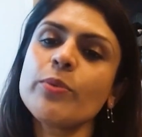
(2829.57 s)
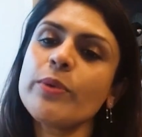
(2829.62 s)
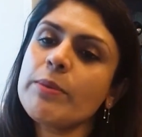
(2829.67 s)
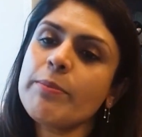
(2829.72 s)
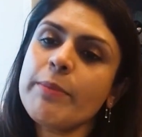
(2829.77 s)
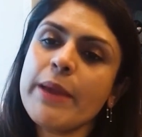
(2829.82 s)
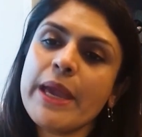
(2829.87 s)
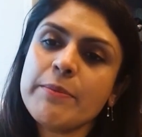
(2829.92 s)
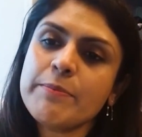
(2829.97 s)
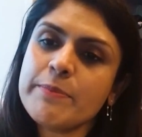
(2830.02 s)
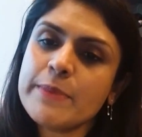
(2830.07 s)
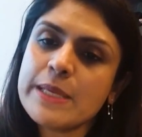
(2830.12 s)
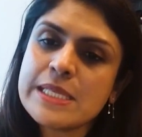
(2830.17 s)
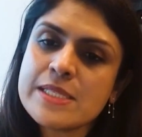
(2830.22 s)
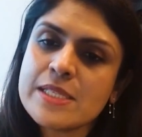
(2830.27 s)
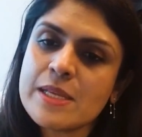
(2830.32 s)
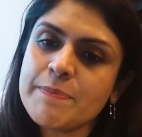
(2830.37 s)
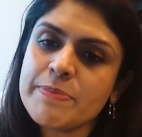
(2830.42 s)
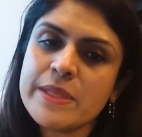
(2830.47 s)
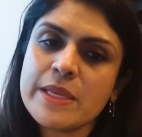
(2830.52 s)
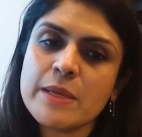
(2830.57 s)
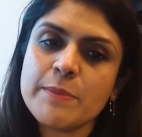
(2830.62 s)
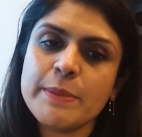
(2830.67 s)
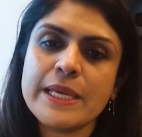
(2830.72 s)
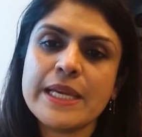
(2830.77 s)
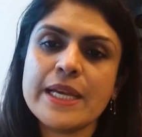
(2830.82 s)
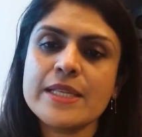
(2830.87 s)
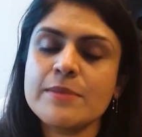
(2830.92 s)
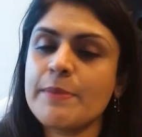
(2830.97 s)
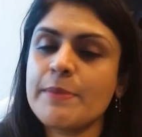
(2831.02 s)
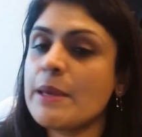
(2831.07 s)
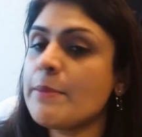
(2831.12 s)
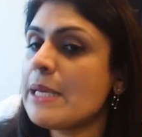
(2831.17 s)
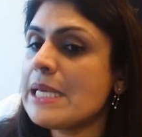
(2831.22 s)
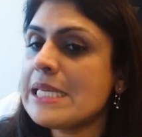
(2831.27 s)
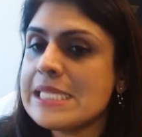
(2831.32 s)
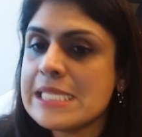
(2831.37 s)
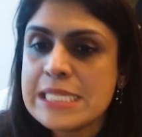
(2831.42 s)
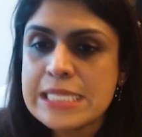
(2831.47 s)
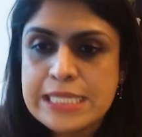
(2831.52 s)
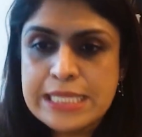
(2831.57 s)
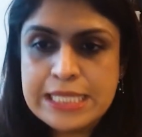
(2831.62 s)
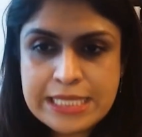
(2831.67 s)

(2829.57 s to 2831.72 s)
we may miss something because maybe you didn't